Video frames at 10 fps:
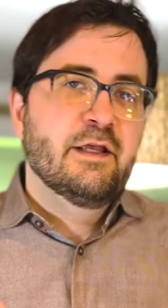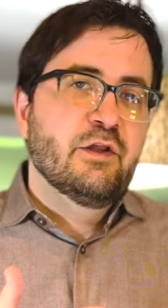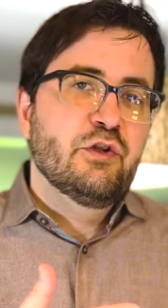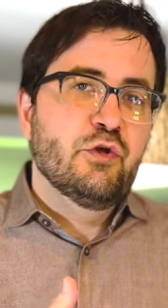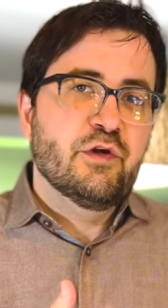
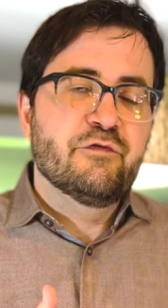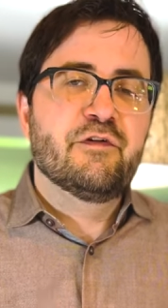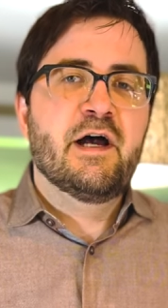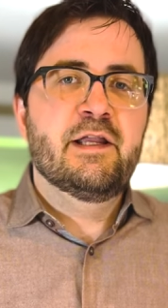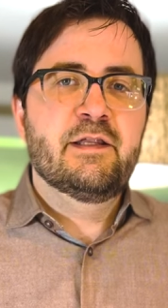You can
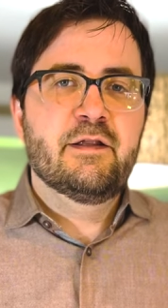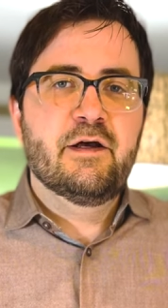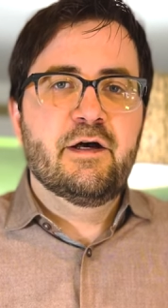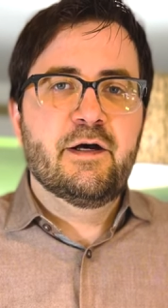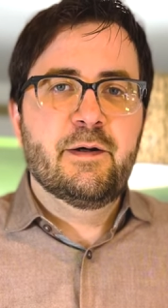find
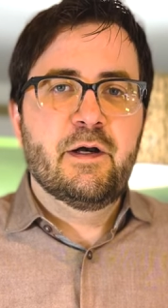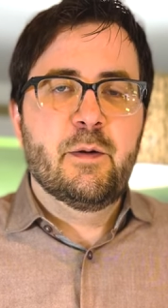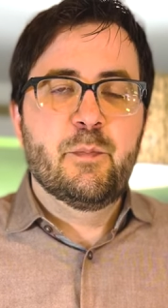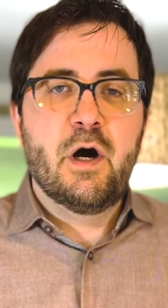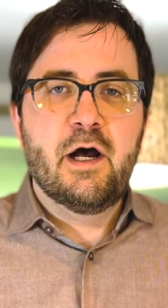
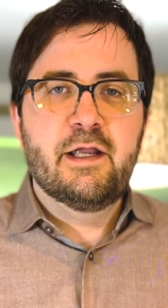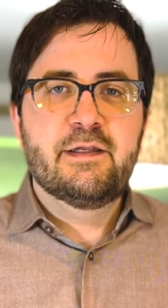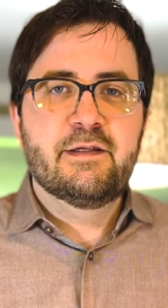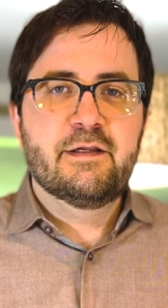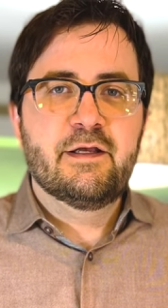
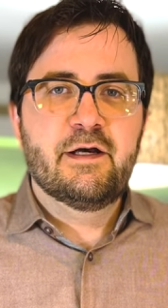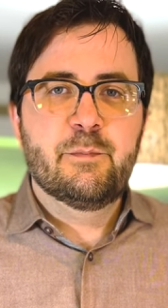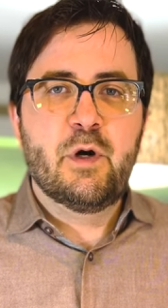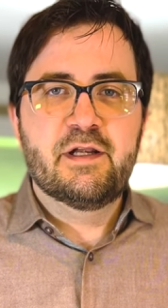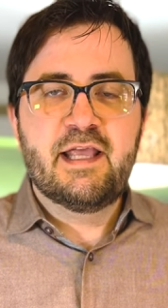
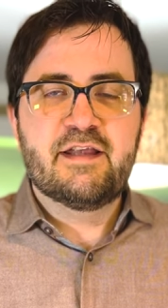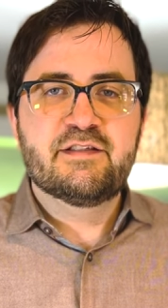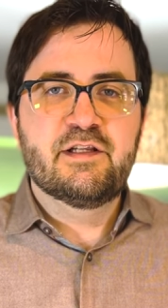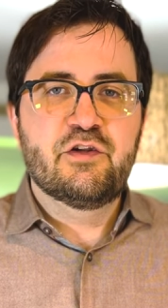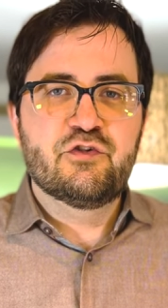
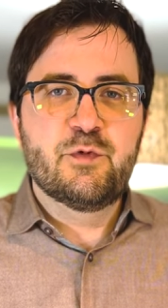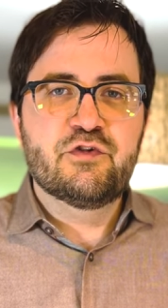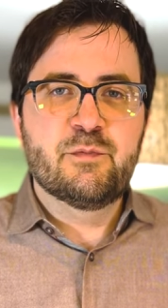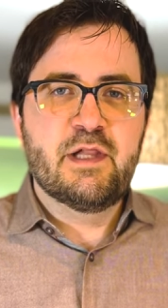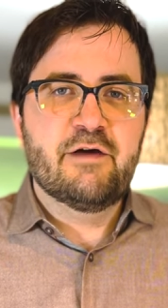podcasting
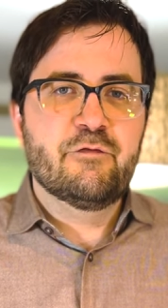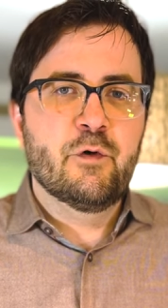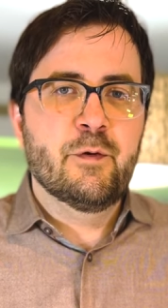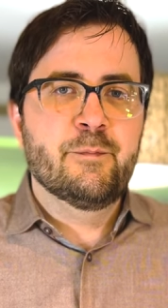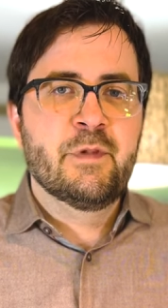distribution
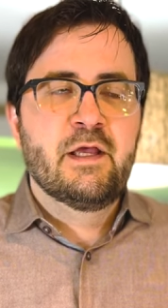platform.